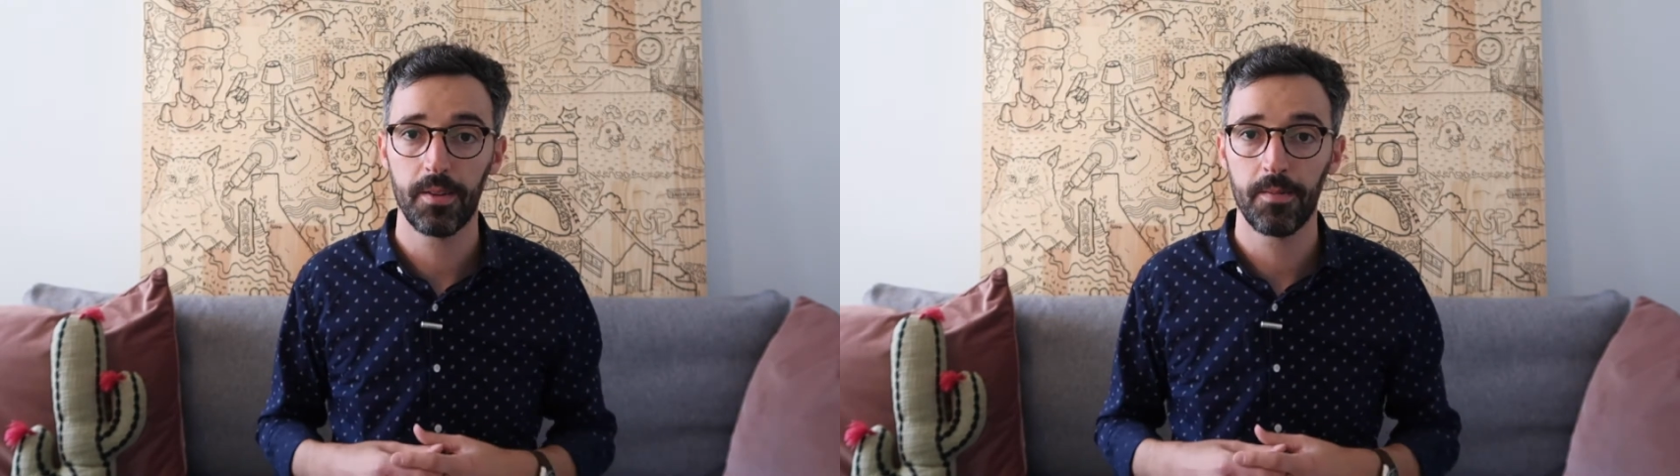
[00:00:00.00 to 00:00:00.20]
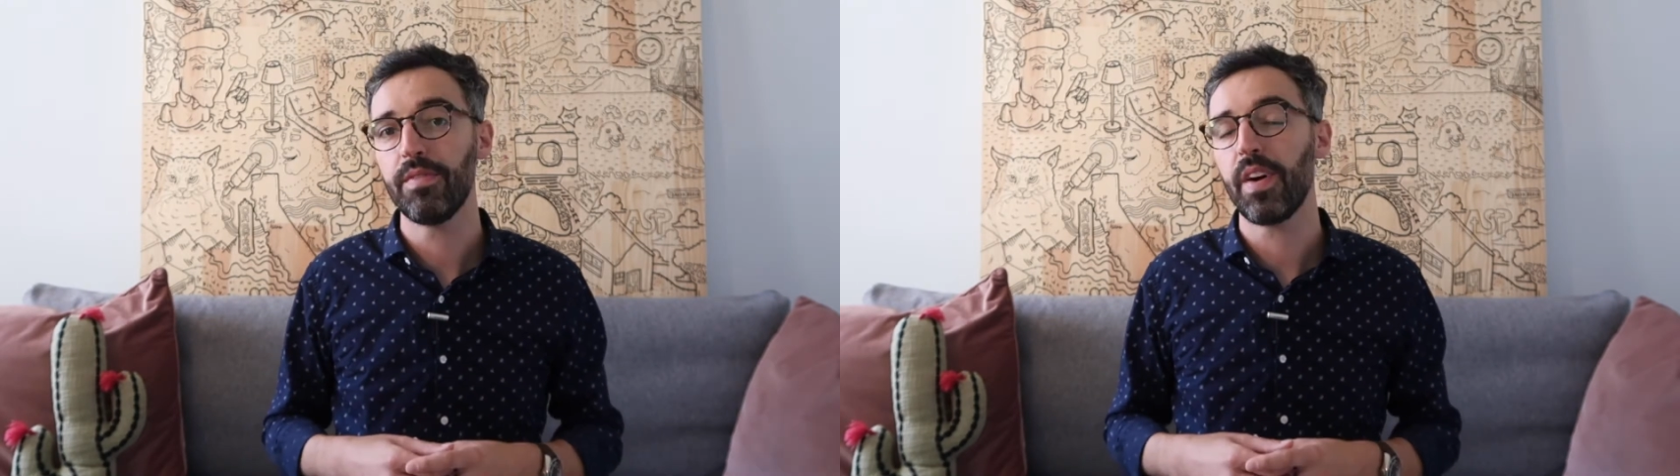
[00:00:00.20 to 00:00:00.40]

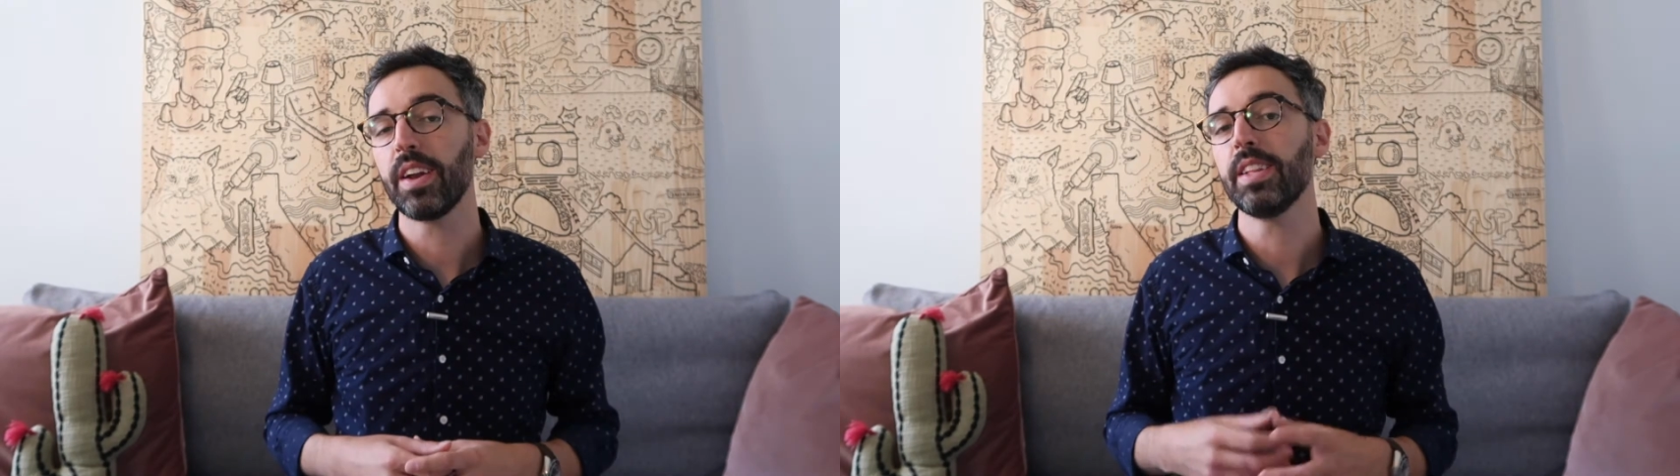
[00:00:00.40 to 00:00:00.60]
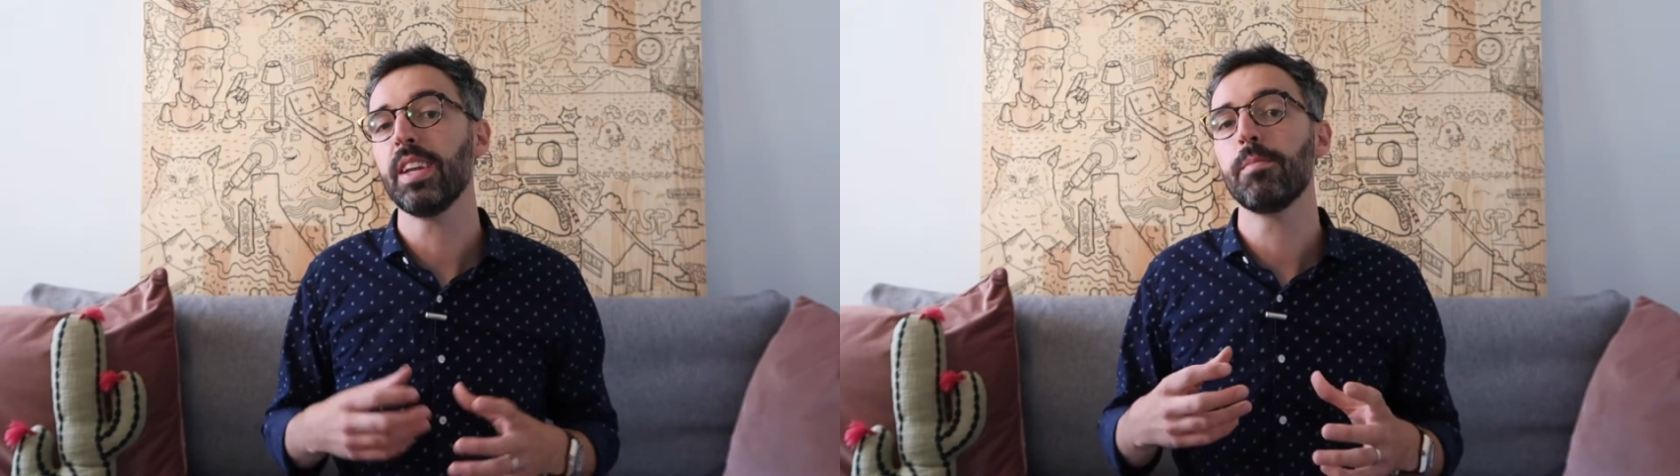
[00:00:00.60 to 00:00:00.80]
And
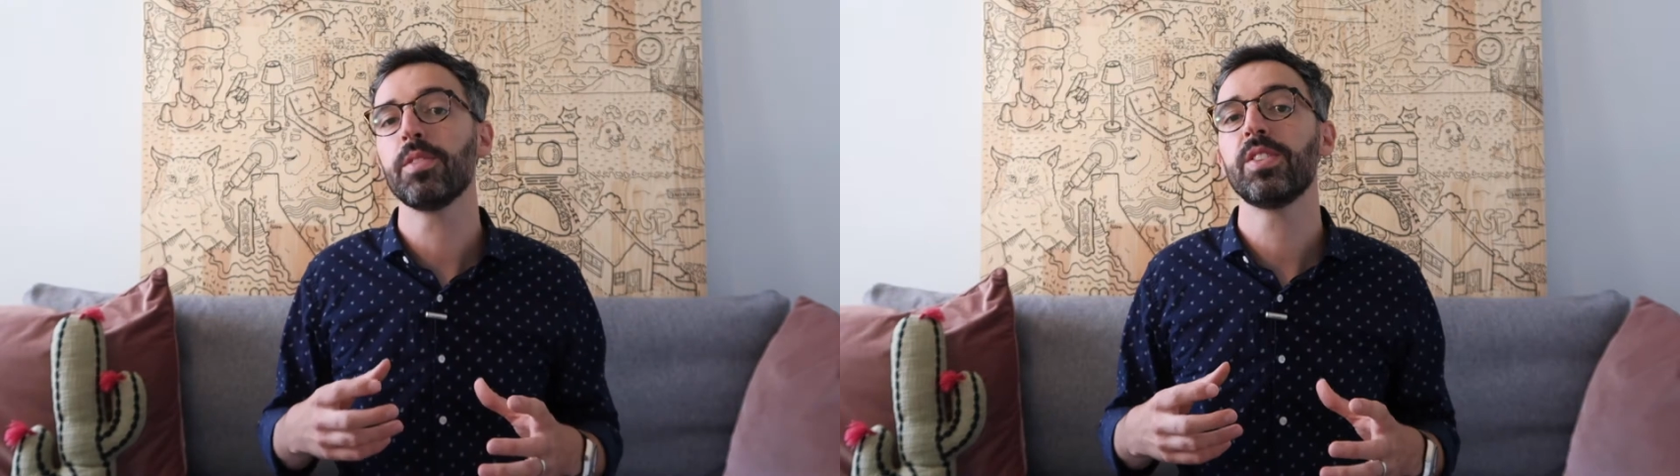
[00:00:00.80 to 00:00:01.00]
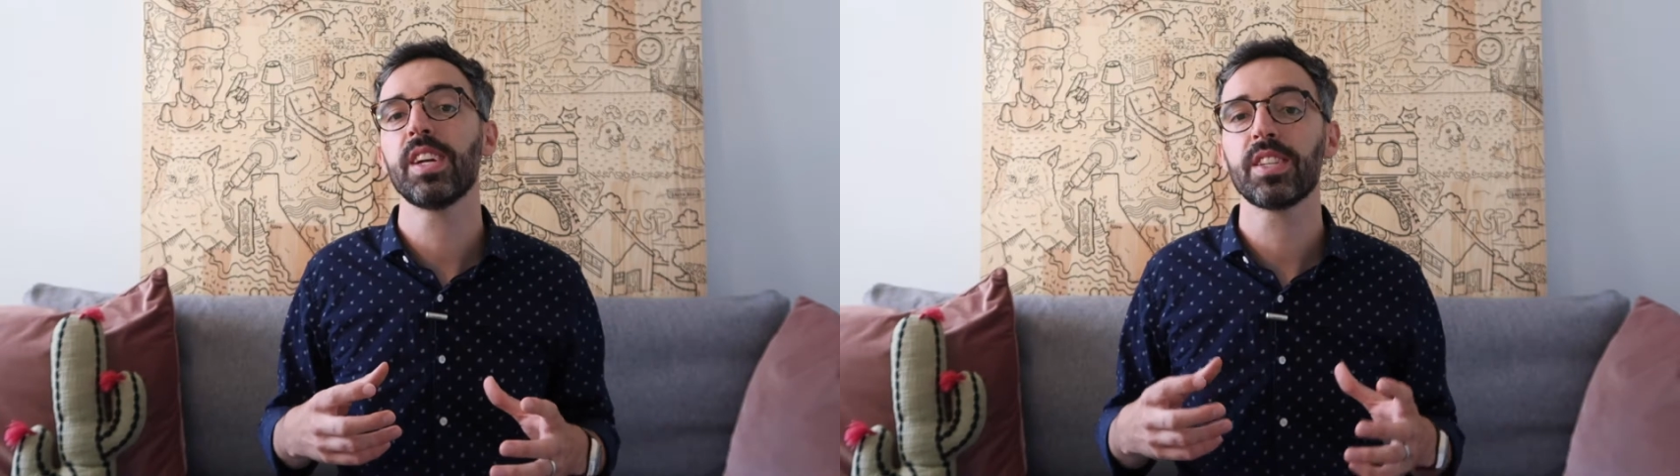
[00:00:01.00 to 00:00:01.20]
finally,
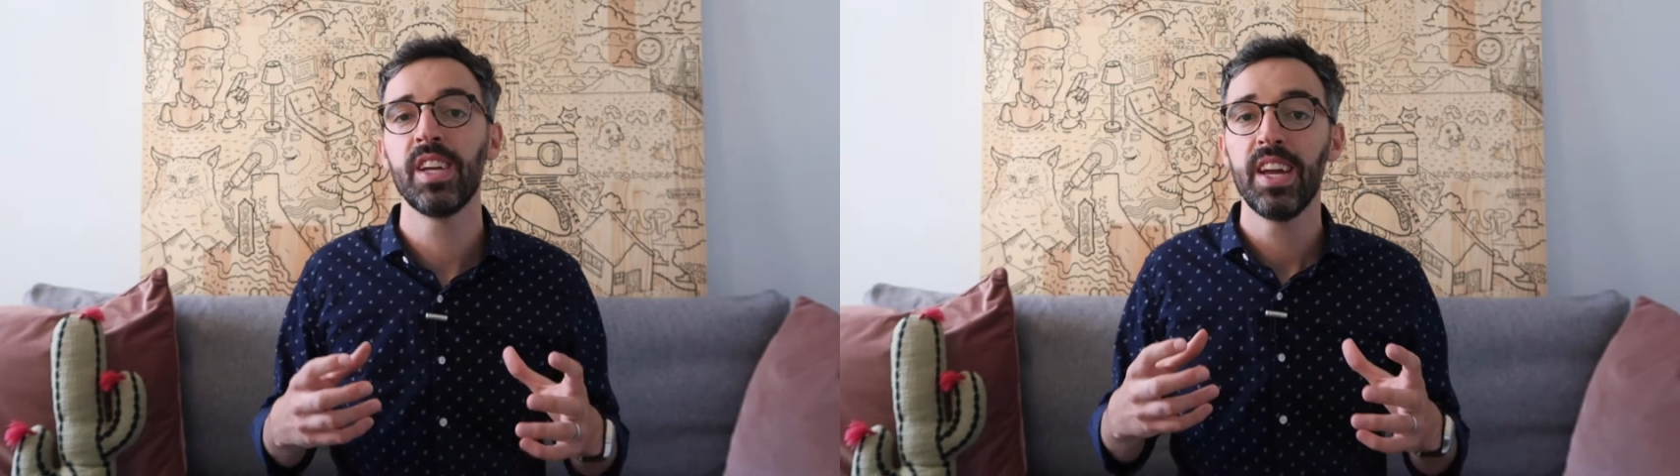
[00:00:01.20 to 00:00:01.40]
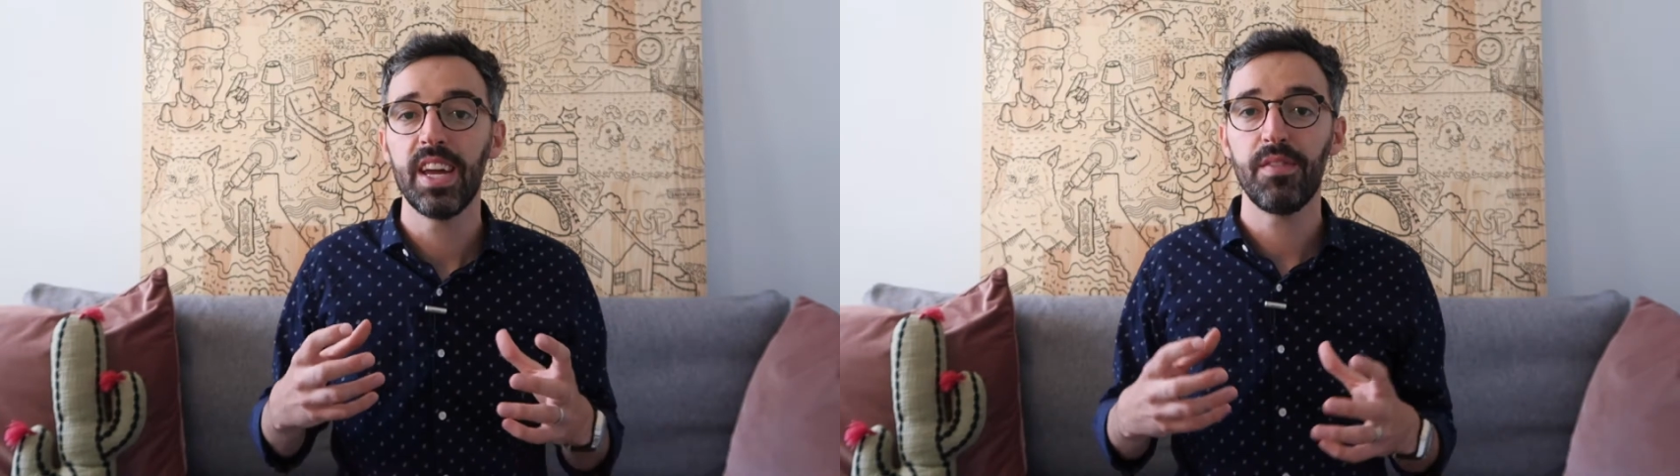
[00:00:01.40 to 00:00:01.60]
number 6,